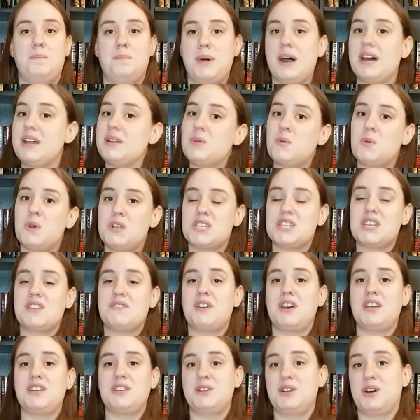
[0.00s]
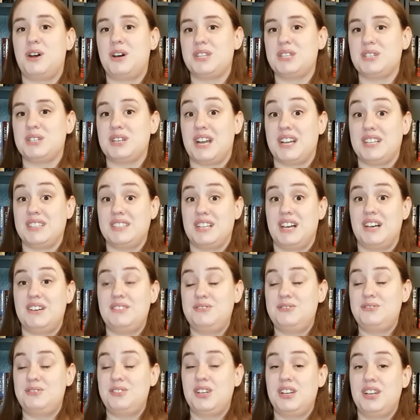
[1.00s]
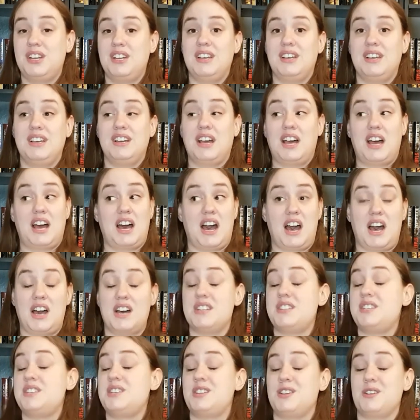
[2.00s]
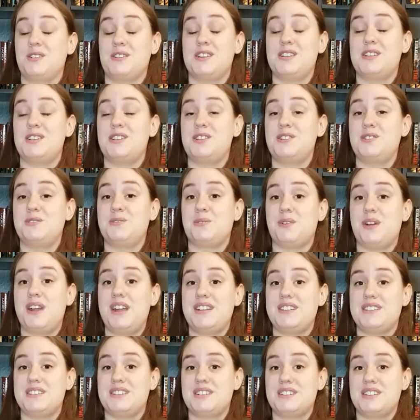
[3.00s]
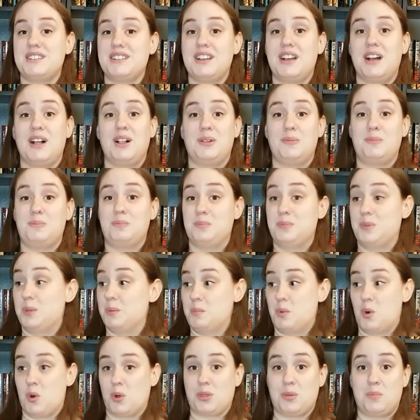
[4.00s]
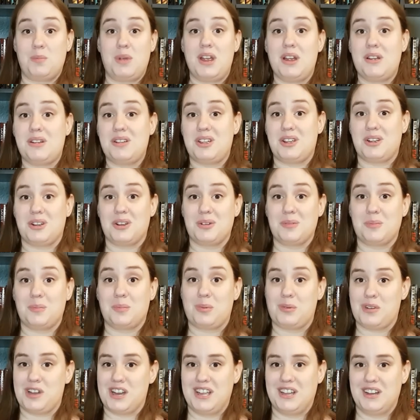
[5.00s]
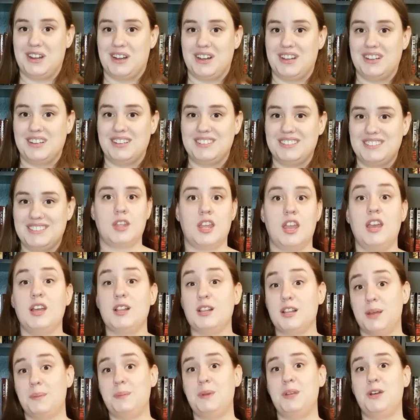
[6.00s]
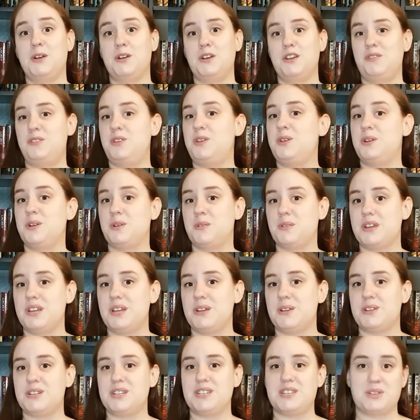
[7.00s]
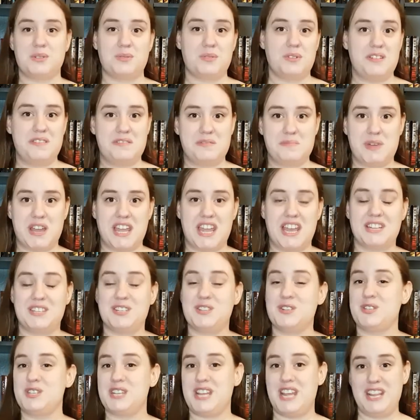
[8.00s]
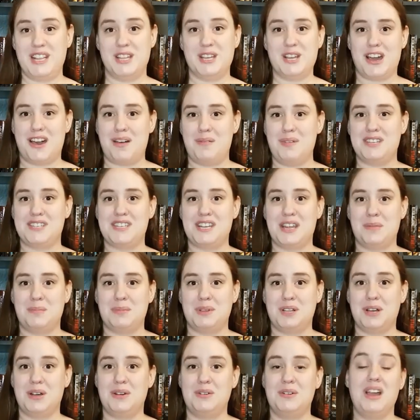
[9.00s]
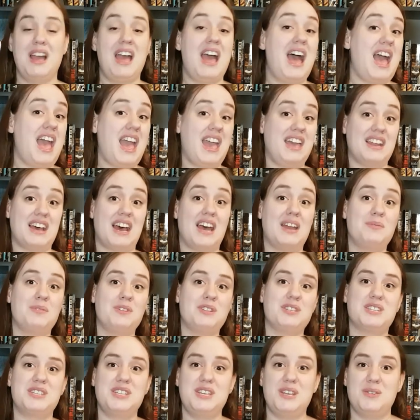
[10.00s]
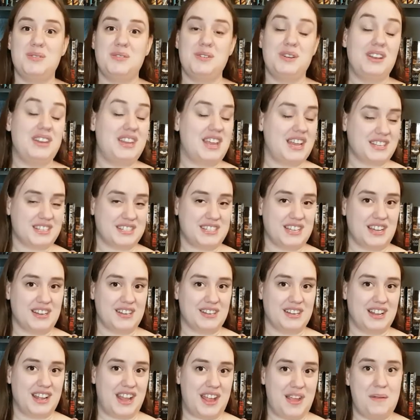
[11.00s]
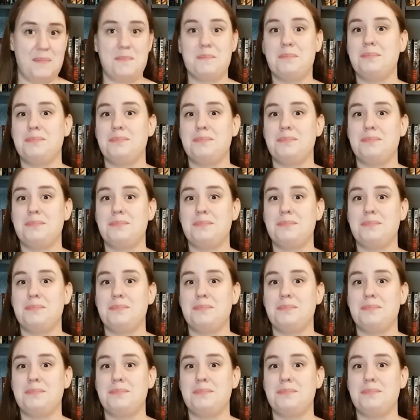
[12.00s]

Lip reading: But once I find an author I love, a series is great. The more the merrier. Bring it on. Let me know if you agree or disagree with my answers in the comments down below, and I will see you next Saturday.